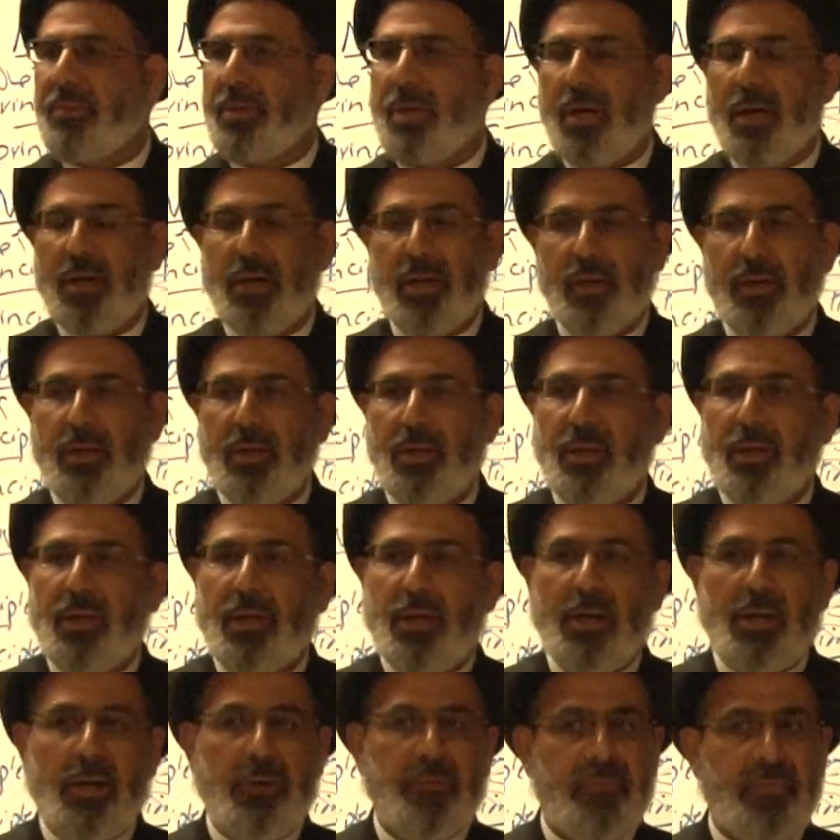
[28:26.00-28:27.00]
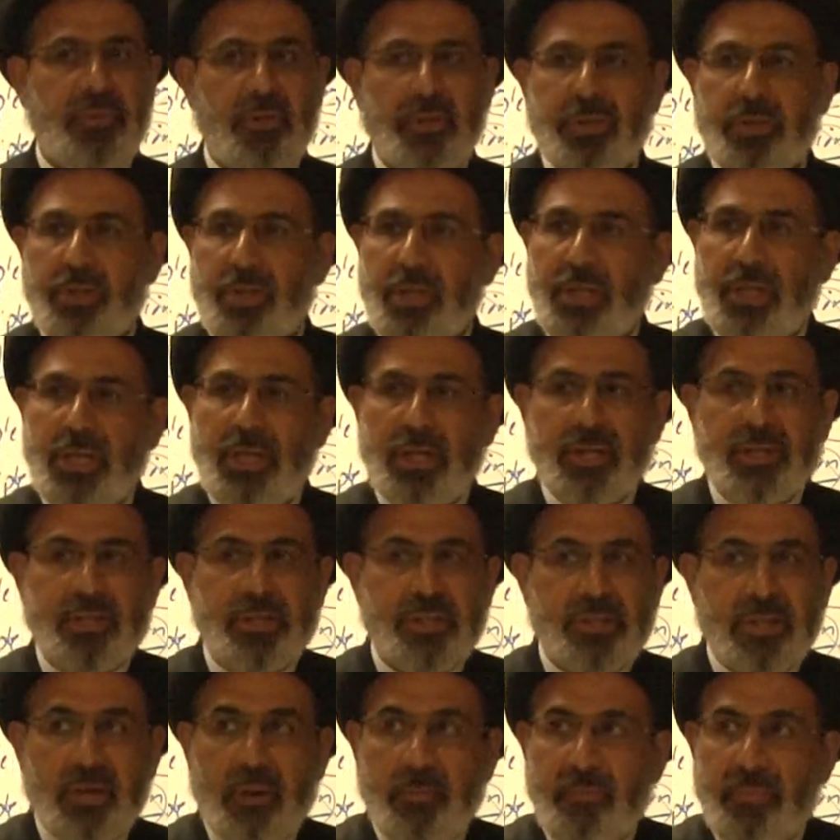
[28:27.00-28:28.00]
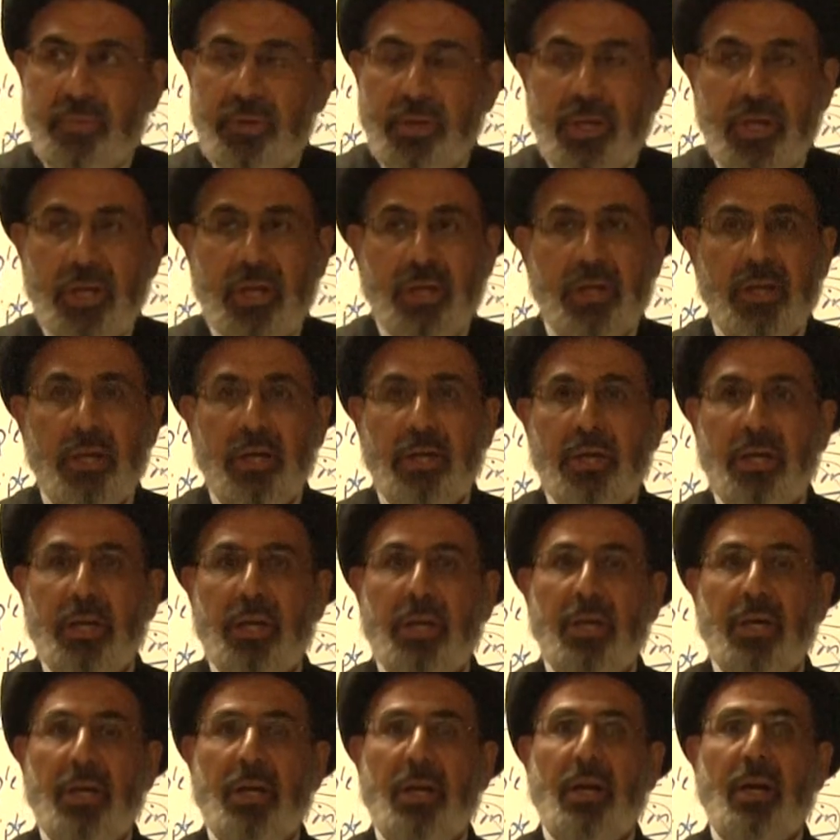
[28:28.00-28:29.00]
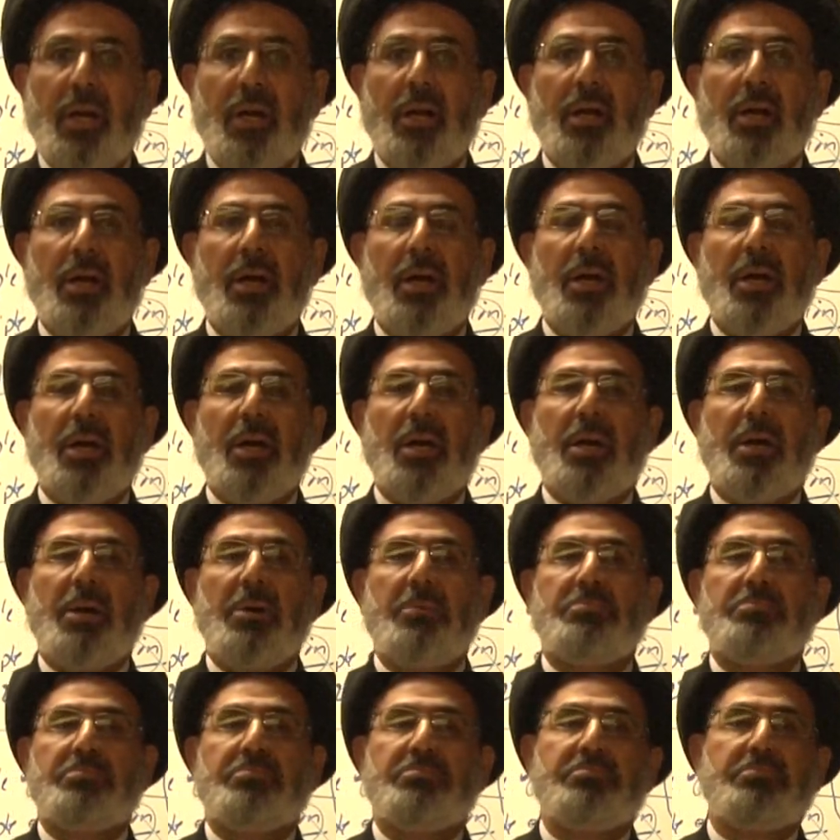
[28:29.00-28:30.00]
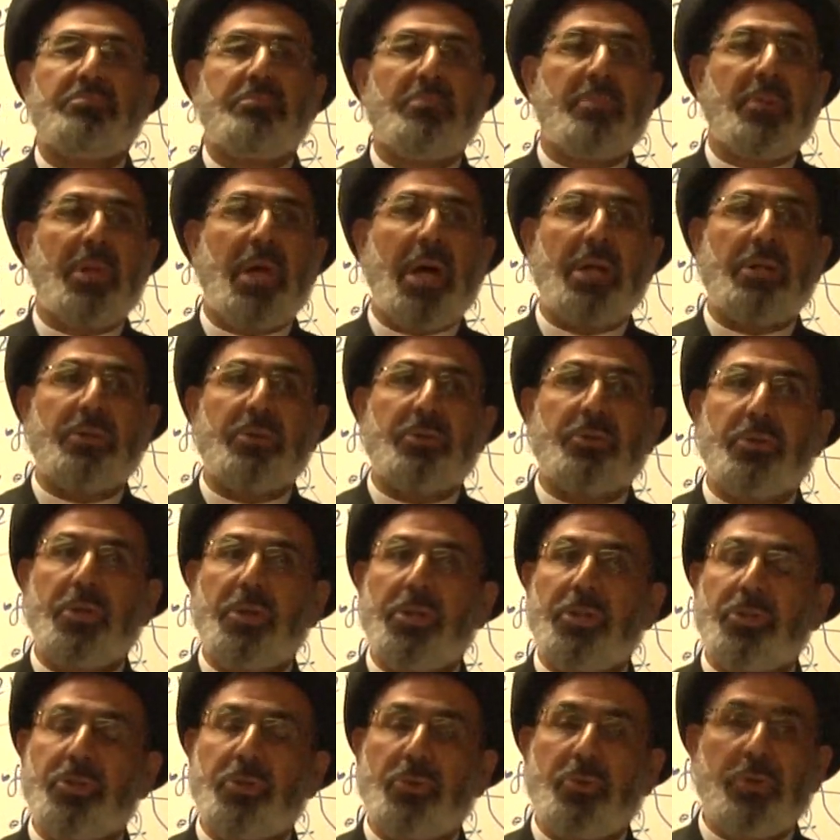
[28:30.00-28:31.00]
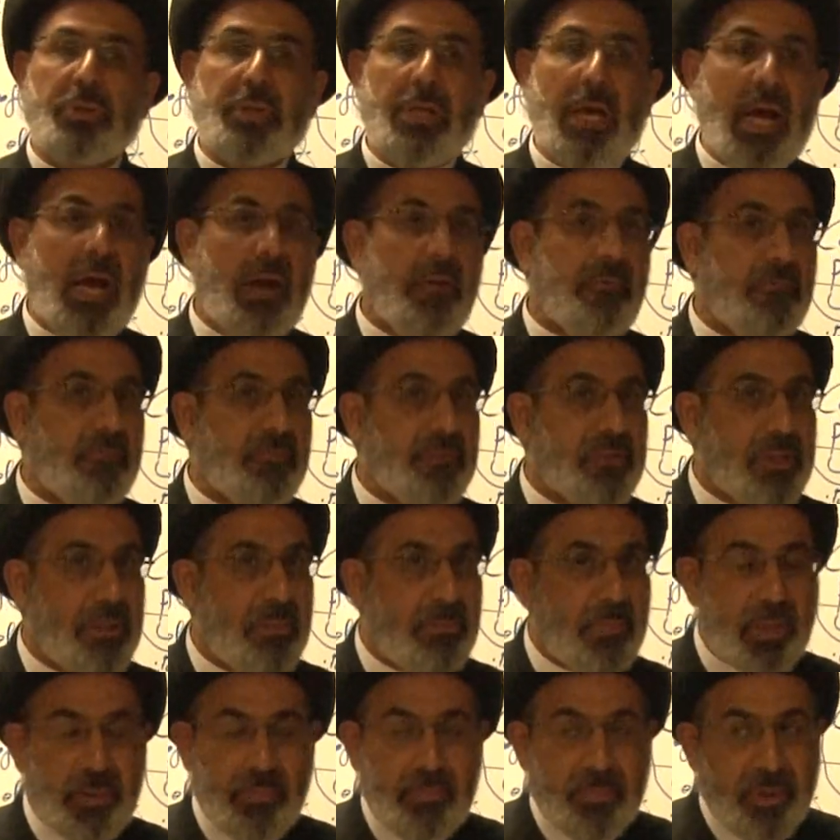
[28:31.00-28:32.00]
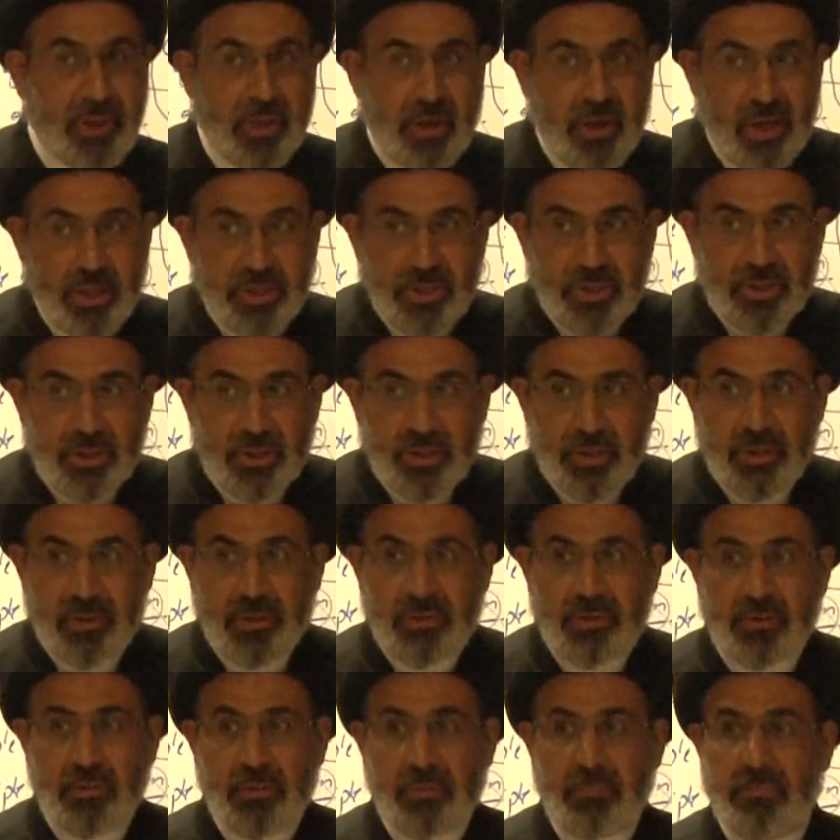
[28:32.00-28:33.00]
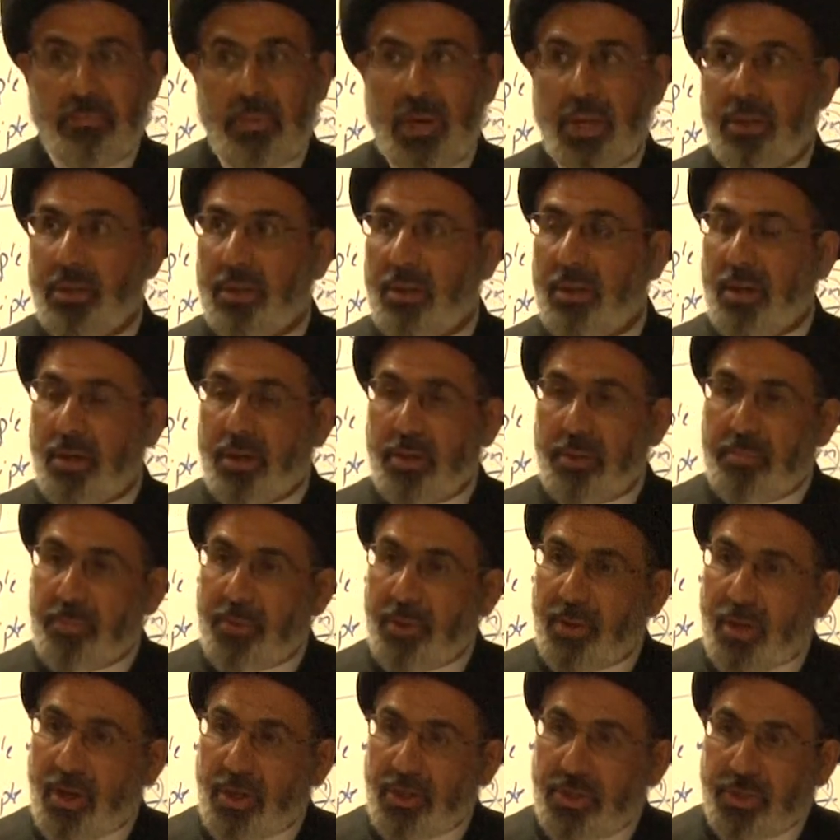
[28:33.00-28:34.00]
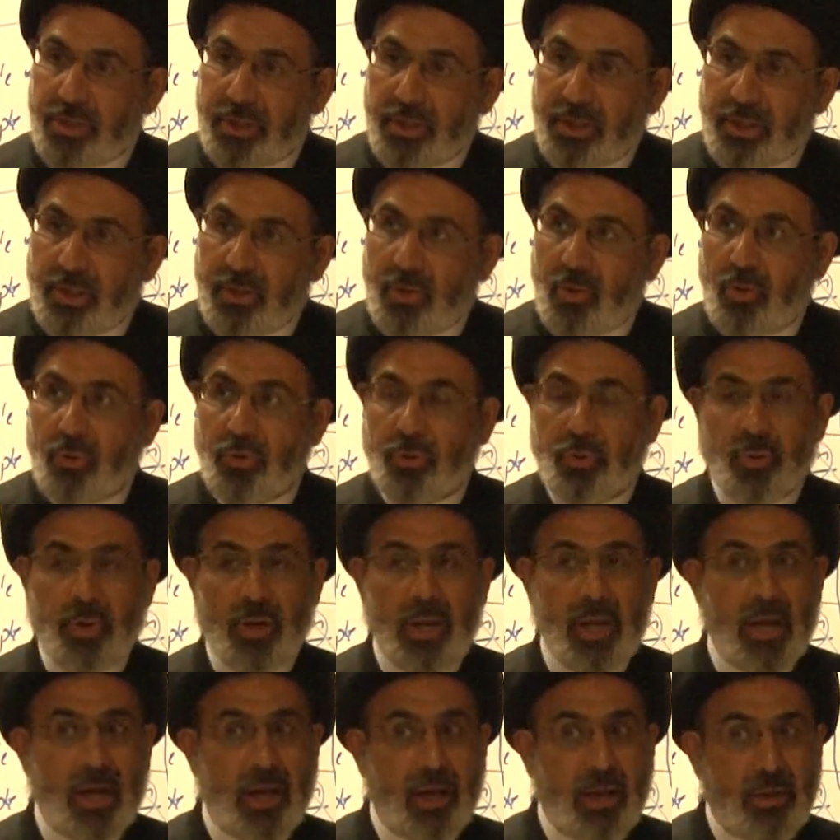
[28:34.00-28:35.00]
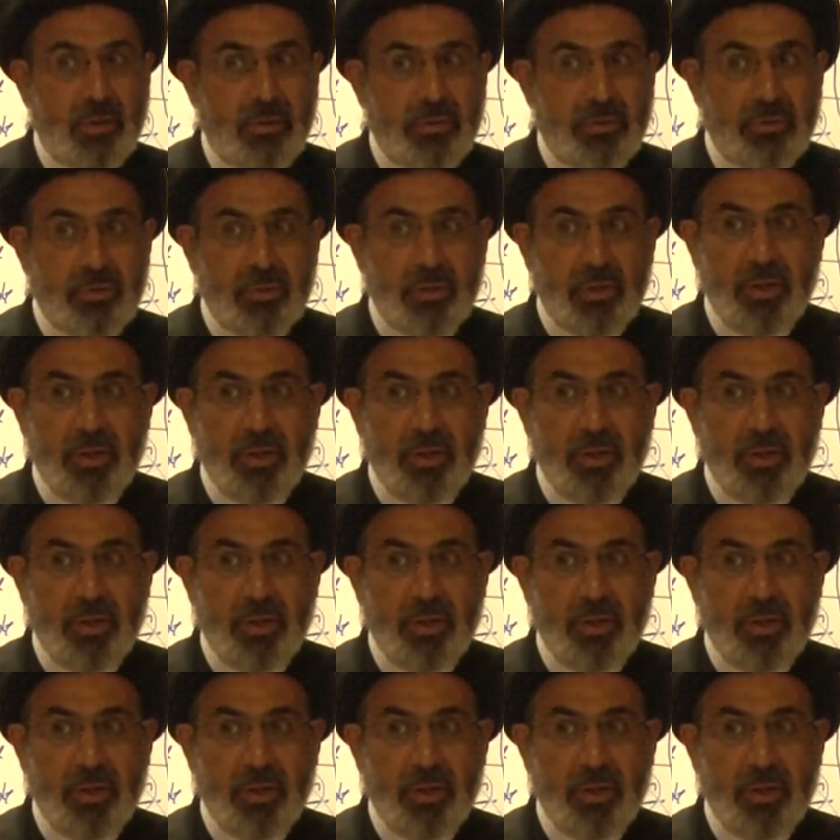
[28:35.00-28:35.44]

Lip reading: Yeah. If the tea is something that it could have some repercussion, medical repercussion on your health,